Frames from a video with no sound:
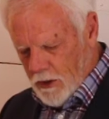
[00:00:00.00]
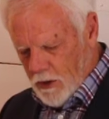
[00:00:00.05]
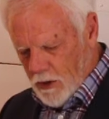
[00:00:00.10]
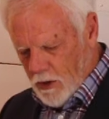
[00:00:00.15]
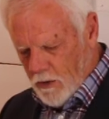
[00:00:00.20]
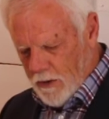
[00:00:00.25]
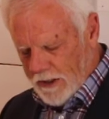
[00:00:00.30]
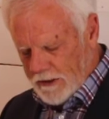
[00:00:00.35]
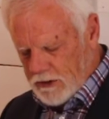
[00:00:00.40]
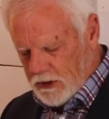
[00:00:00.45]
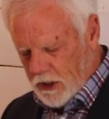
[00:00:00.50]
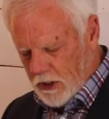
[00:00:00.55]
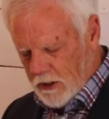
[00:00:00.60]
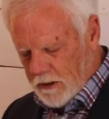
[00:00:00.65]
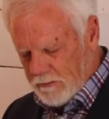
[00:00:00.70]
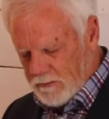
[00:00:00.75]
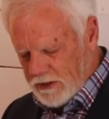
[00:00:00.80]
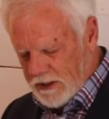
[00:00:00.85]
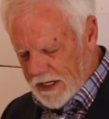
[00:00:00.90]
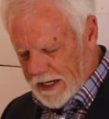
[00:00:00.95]
who had
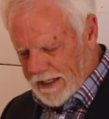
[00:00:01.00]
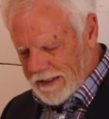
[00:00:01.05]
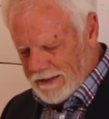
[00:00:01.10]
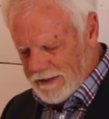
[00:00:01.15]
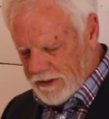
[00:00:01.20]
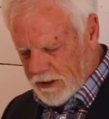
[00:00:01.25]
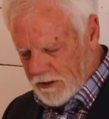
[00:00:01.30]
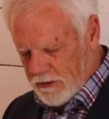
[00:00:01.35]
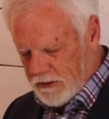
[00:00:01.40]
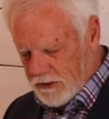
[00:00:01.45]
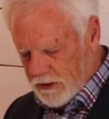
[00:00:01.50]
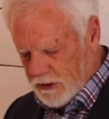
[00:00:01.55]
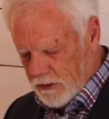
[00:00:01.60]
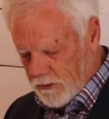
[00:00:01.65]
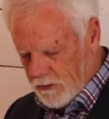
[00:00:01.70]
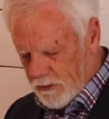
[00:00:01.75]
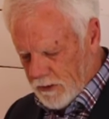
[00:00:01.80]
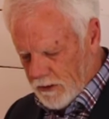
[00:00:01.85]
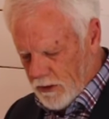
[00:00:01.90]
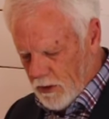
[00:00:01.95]
circumcised their
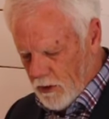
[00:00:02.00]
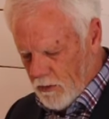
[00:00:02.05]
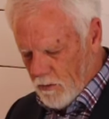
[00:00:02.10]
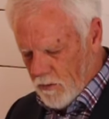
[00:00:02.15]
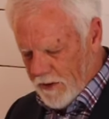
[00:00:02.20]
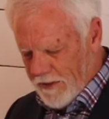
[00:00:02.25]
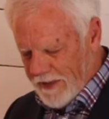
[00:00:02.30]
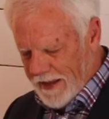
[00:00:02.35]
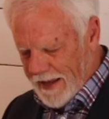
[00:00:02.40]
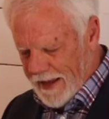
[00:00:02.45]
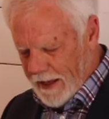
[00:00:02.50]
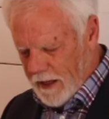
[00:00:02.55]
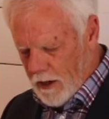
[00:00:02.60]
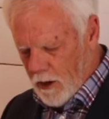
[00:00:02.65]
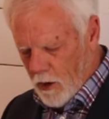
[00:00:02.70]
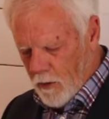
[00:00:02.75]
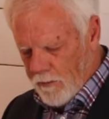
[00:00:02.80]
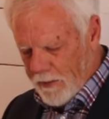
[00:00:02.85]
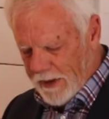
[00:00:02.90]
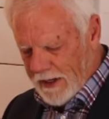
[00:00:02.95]
children, whom when they had
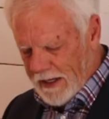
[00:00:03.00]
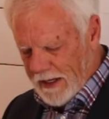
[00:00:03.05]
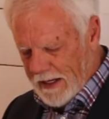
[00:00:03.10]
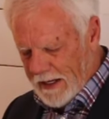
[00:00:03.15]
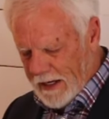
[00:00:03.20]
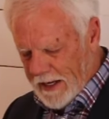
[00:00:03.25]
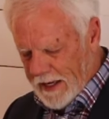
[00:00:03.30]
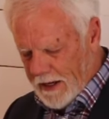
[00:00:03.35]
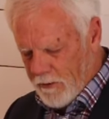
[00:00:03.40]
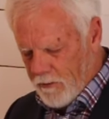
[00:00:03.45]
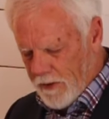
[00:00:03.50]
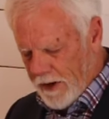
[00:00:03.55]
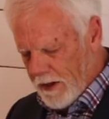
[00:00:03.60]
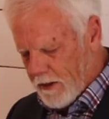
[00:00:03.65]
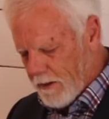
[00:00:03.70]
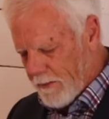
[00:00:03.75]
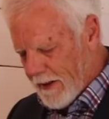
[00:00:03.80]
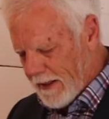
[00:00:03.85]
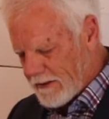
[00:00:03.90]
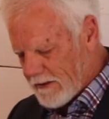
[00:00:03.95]
openly led
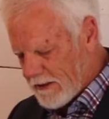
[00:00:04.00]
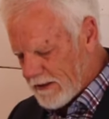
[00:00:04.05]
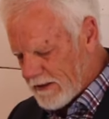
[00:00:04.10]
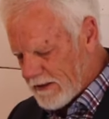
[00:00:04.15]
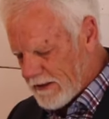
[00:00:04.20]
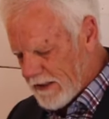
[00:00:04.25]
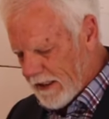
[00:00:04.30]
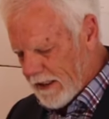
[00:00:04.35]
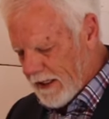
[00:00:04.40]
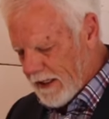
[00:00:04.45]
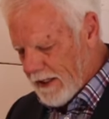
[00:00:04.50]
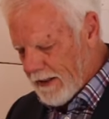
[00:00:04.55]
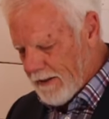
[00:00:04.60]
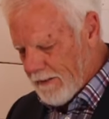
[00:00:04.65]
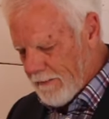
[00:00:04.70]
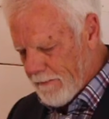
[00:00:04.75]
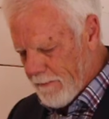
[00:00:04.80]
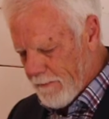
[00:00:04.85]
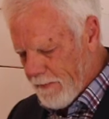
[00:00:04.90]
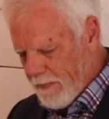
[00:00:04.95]
round about the city,
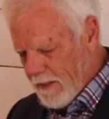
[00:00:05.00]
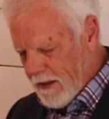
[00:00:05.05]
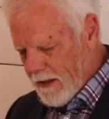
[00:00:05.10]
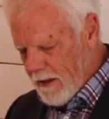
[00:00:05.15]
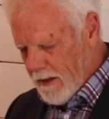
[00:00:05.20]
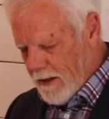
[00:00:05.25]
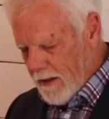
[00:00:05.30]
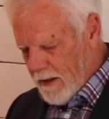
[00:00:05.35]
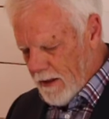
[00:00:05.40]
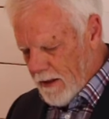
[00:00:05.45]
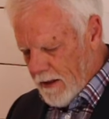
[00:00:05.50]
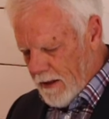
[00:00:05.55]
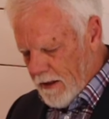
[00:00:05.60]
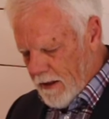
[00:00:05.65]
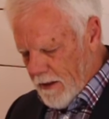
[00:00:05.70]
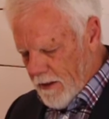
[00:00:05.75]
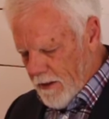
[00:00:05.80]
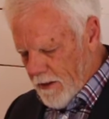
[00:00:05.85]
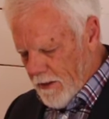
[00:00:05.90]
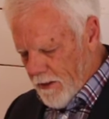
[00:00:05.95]

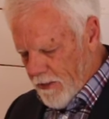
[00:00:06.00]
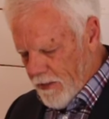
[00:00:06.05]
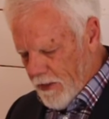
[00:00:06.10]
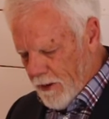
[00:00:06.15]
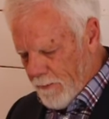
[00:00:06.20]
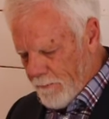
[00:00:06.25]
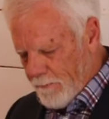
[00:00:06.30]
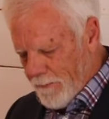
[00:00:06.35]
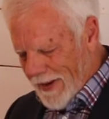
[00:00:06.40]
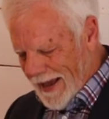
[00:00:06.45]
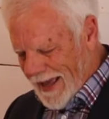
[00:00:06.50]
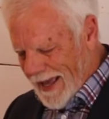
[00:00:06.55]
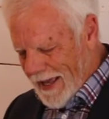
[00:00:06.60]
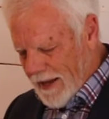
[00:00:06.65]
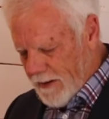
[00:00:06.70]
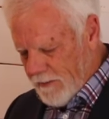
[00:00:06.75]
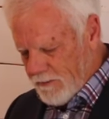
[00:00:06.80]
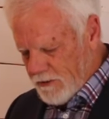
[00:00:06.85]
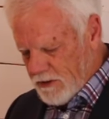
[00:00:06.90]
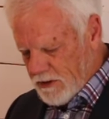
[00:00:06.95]
the
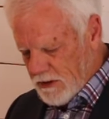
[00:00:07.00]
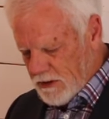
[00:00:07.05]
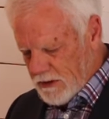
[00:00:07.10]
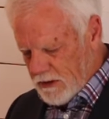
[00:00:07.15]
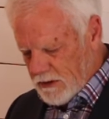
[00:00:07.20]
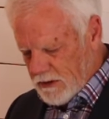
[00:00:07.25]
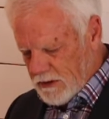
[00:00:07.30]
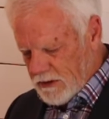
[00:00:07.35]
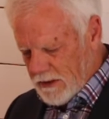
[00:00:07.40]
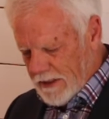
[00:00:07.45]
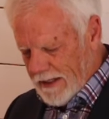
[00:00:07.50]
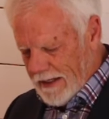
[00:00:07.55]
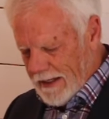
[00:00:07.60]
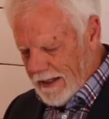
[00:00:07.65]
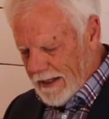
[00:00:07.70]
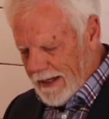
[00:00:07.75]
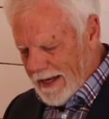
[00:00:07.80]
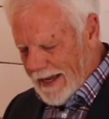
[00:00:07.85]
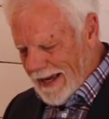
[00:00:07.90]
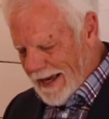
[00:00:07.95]
babes
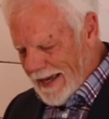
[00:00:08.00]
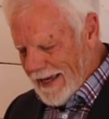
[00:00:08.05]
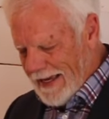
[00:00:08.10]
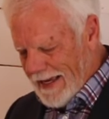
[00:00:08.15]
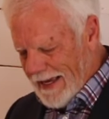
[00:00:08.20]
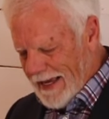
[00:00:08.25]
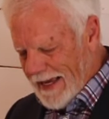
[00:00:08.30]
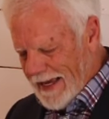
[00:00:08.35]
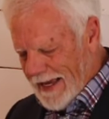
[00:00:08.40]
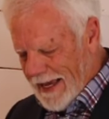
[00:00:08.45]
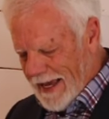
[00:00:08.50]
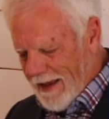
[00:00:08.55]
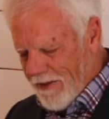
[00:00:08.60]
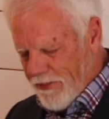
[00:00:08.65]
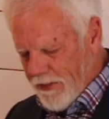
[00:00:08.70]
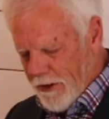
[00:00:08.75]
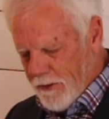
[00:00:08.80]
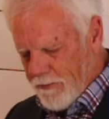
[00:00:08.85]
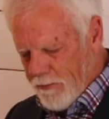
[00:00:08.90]
hanging at their